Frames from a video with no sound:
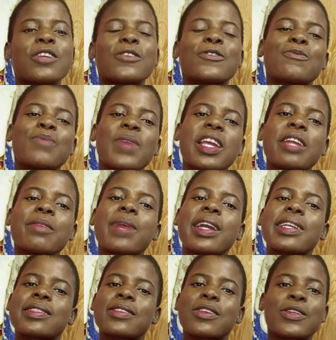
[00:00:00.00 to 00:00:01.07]
You've been
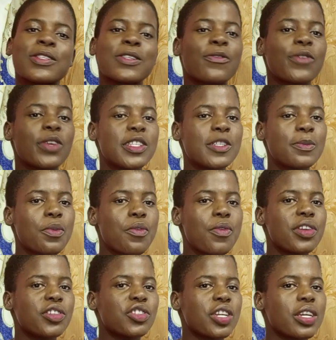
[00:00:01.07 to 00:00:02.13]
my source of
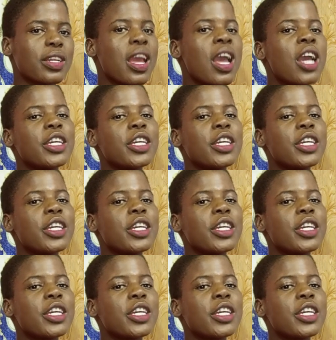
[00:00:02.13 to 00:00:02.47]
inspiration.